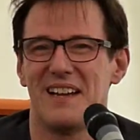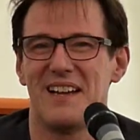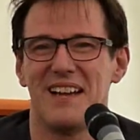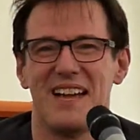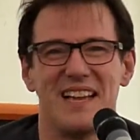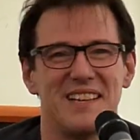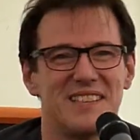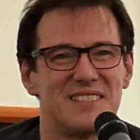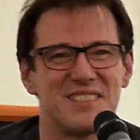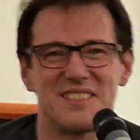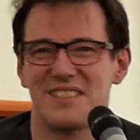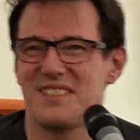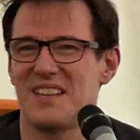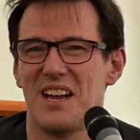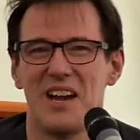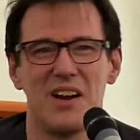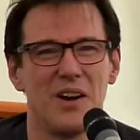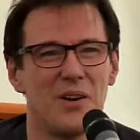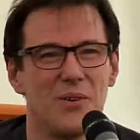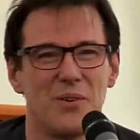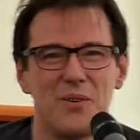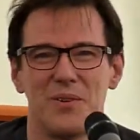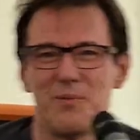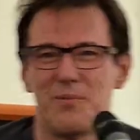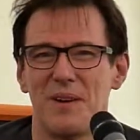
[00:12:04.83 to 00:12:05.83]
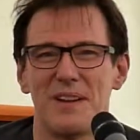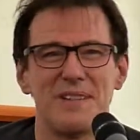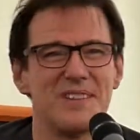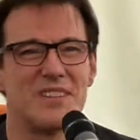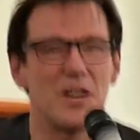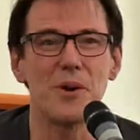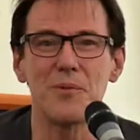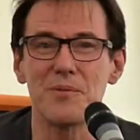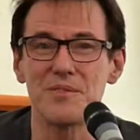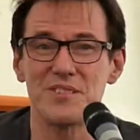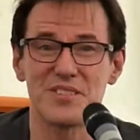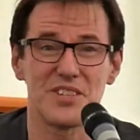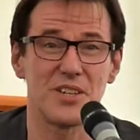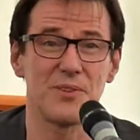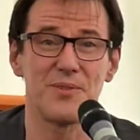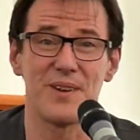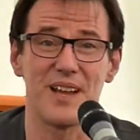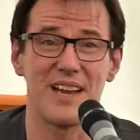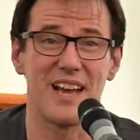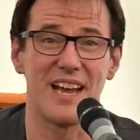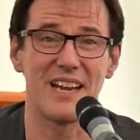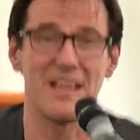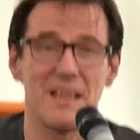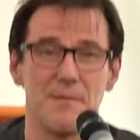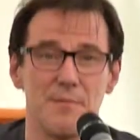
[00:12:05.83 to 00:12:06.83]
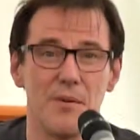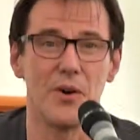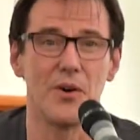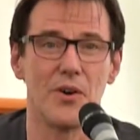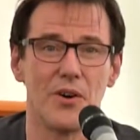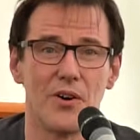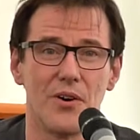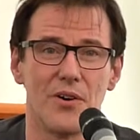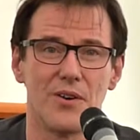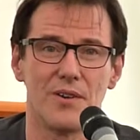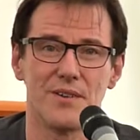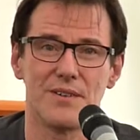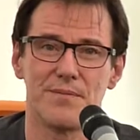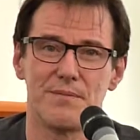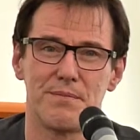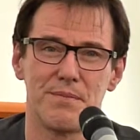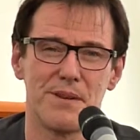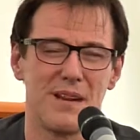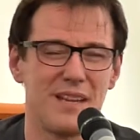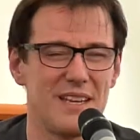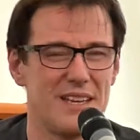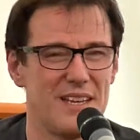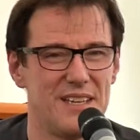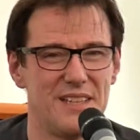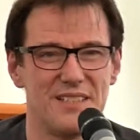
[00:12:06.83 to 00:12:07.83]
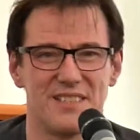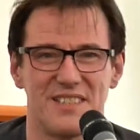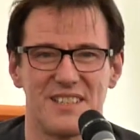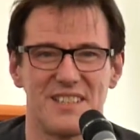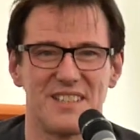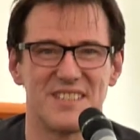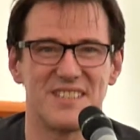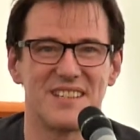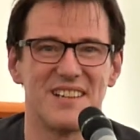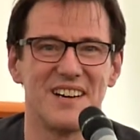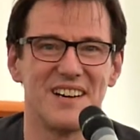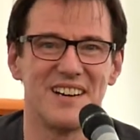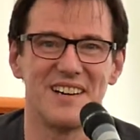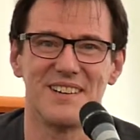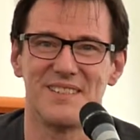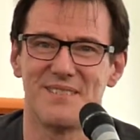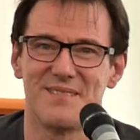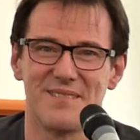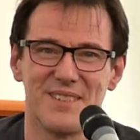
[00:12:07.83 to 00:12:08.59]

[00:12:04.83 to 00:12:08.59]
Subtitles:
It's no, we don't do it anymore, please. It's not,